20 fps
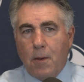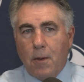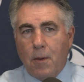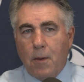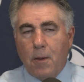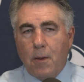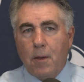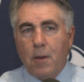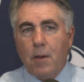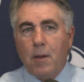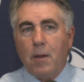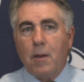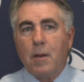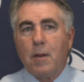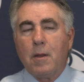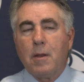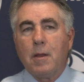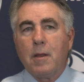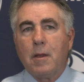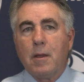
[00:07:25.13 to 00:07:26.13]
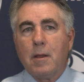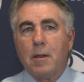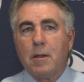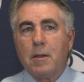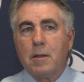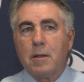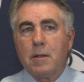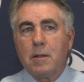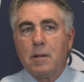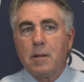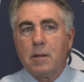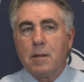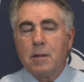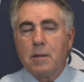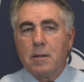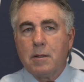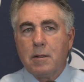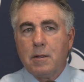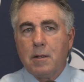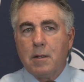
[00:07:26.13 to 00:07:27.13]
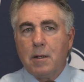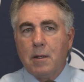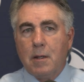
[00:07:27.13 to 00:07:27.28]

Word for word: It's not that there's anything wrong with them.